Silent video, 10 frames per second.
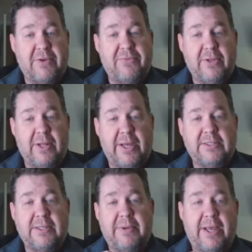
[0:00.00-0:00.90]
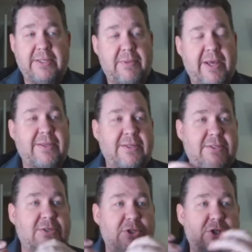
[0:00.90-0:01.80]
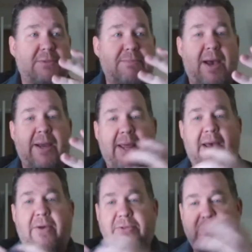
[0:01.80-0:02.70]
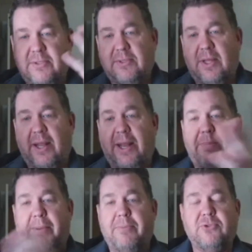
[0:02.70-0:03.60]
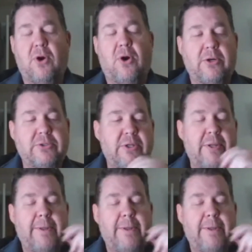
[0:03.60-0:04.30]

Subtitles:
I feel like some days I'm like, this isn't just mine now, this is a lot of people's cars.